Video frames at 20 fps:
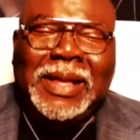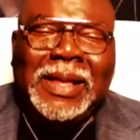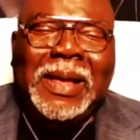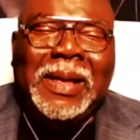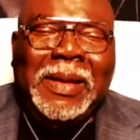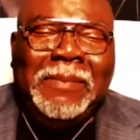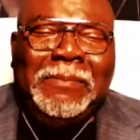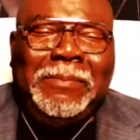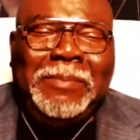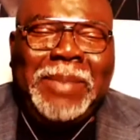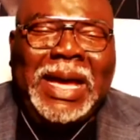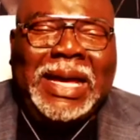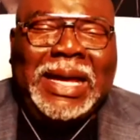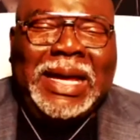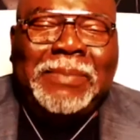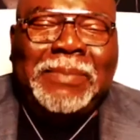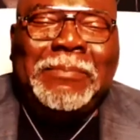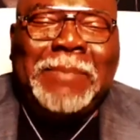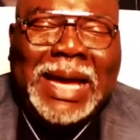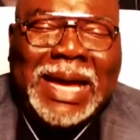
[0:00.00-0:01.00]

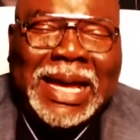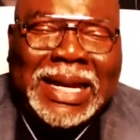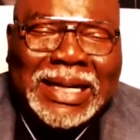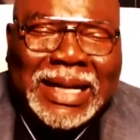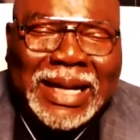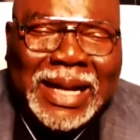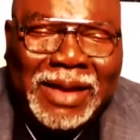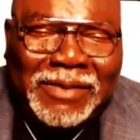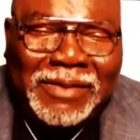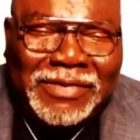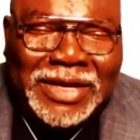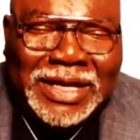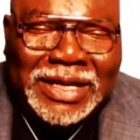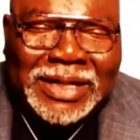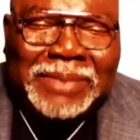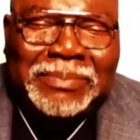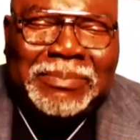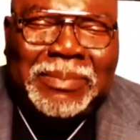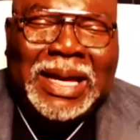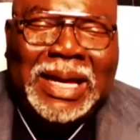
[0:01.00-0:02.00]
Men love it.
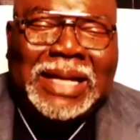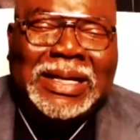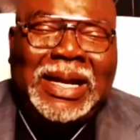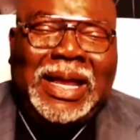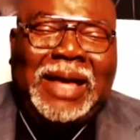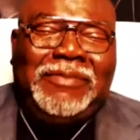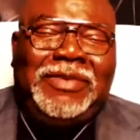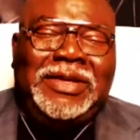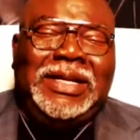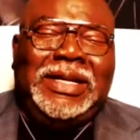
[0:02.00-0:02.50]
Men love it.